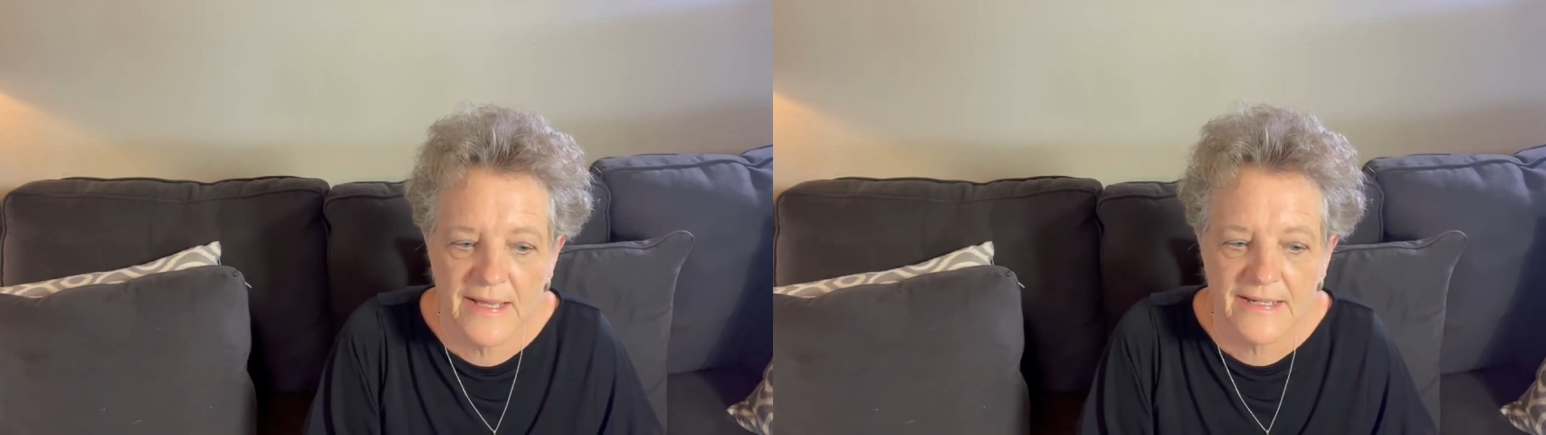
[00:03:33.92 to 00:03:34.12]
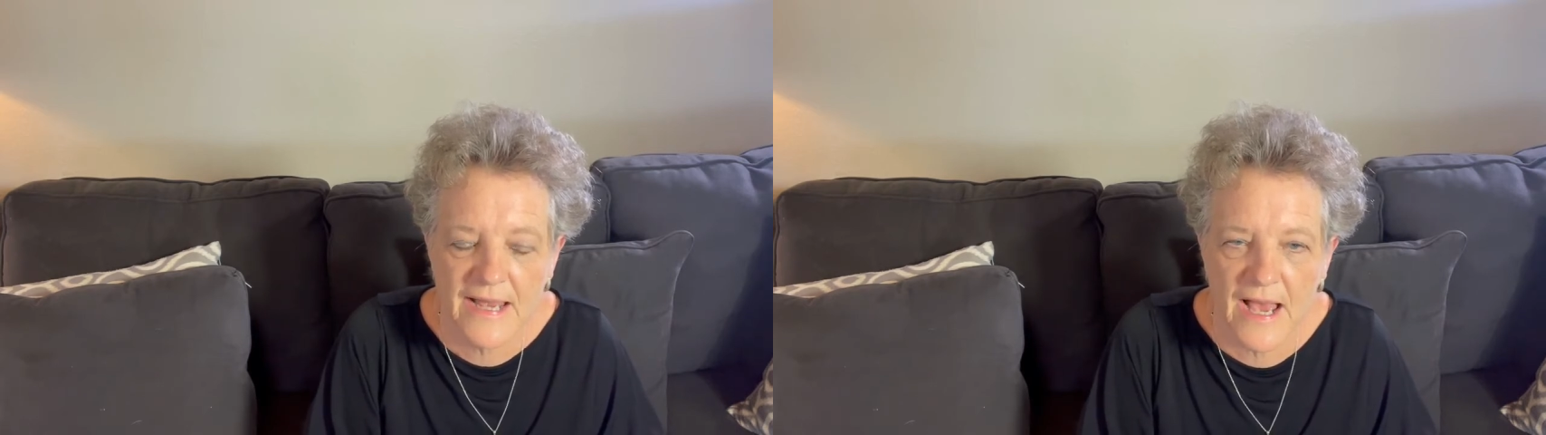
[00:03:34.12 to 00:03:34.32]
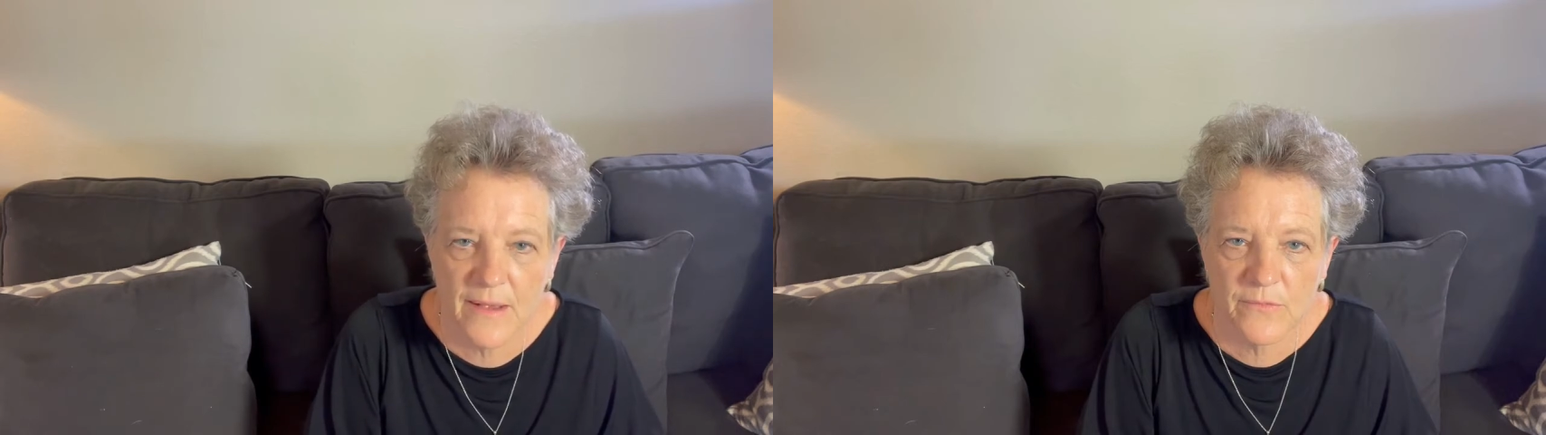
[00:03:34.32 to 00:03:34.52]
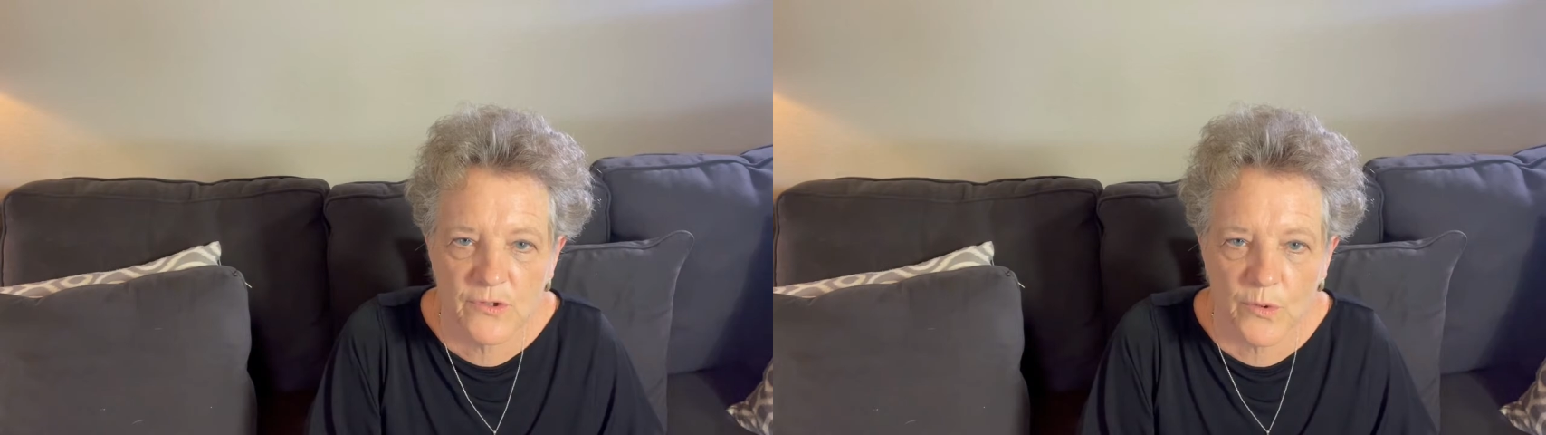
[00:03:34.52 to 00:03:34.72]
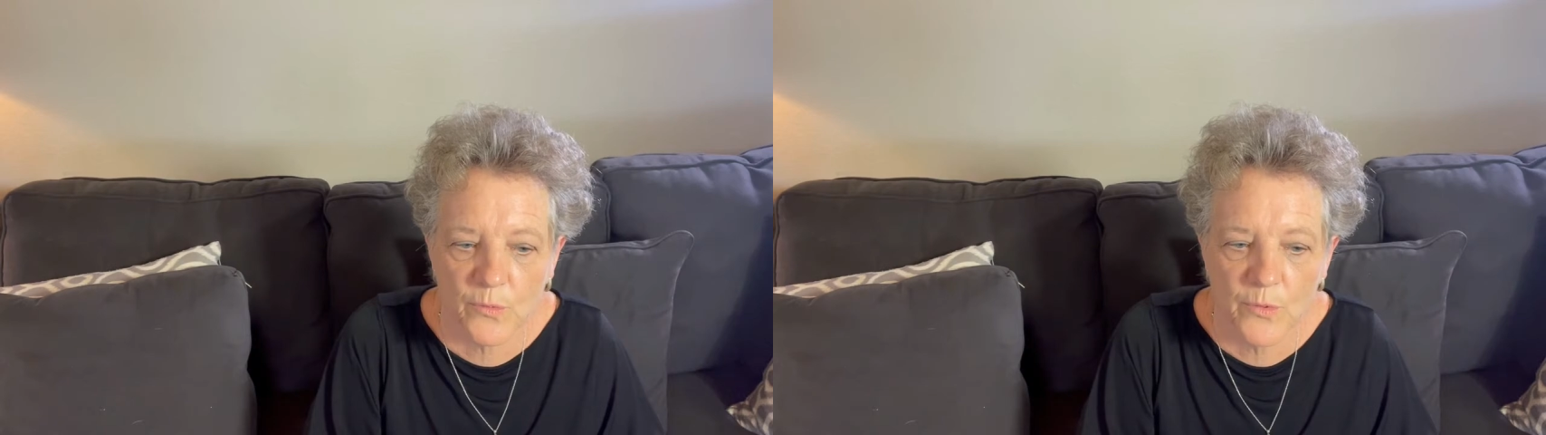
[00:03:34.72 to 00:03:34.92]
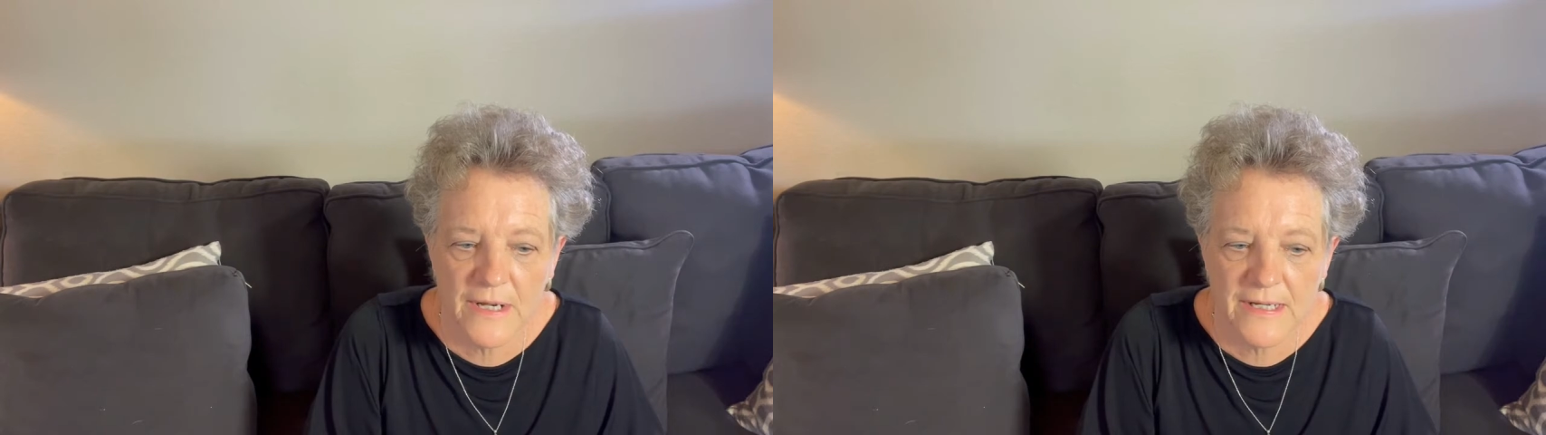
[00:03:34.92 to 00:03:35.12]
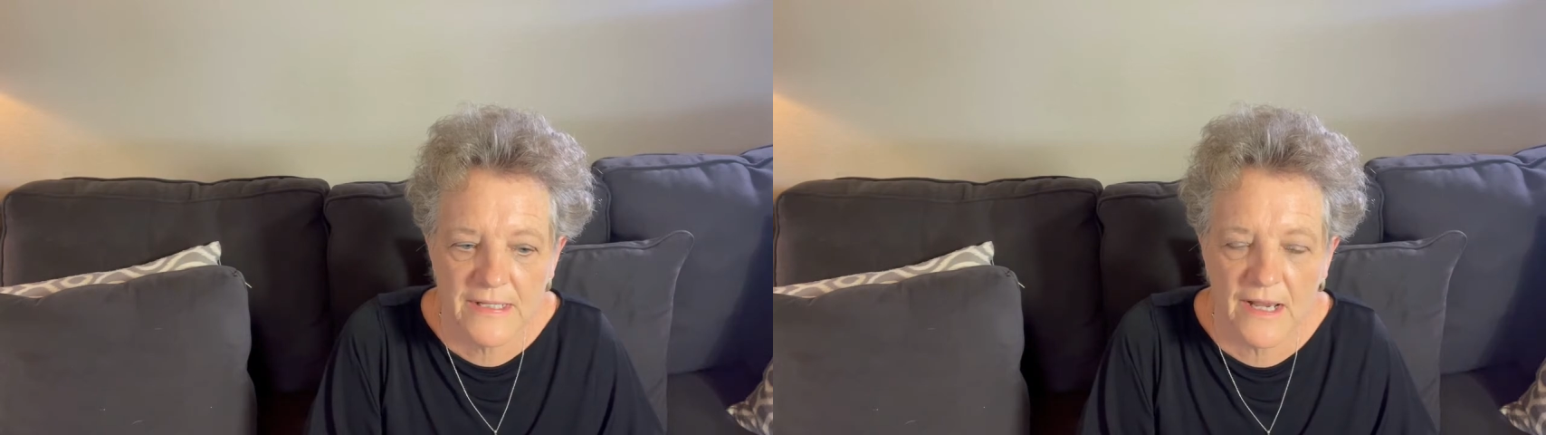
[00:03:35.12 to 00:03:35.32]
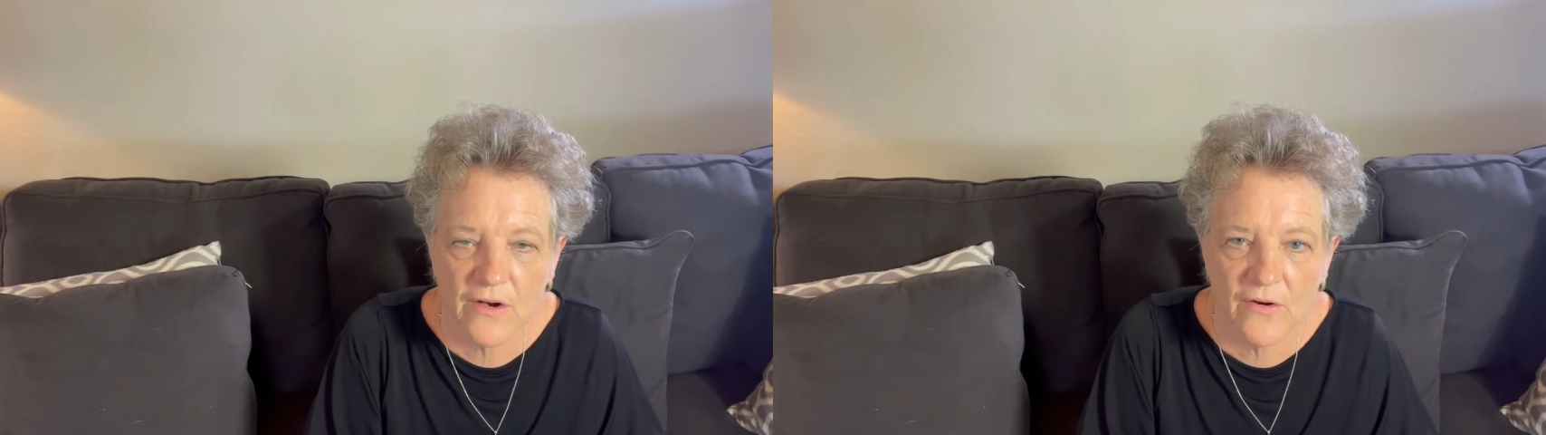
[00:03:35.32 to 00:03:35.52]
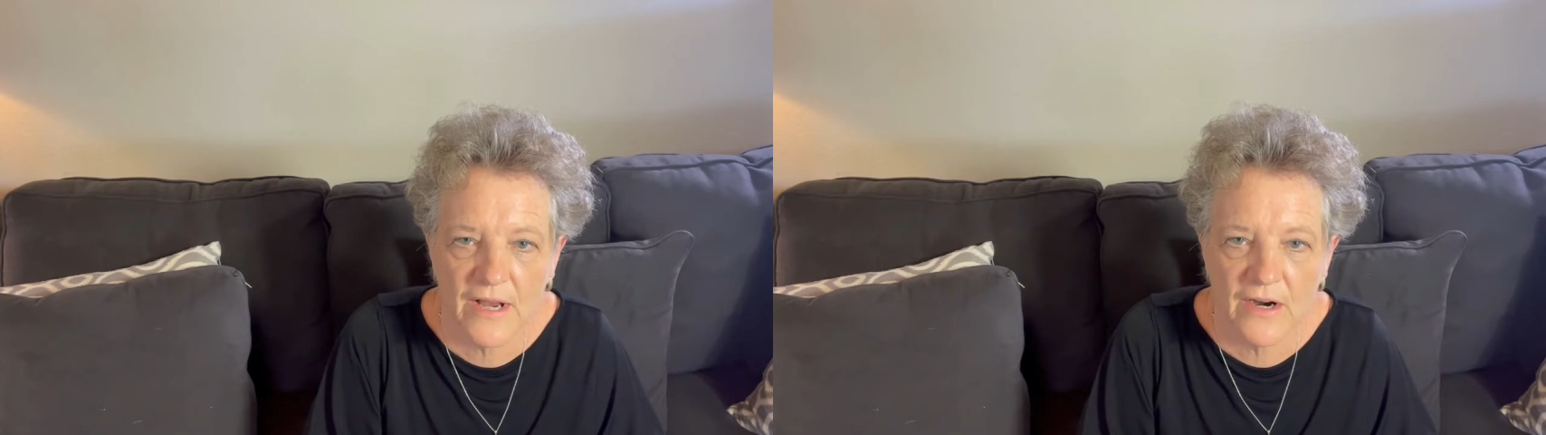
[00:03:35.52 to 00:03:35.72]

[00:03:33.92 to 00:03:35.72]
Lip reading: times resale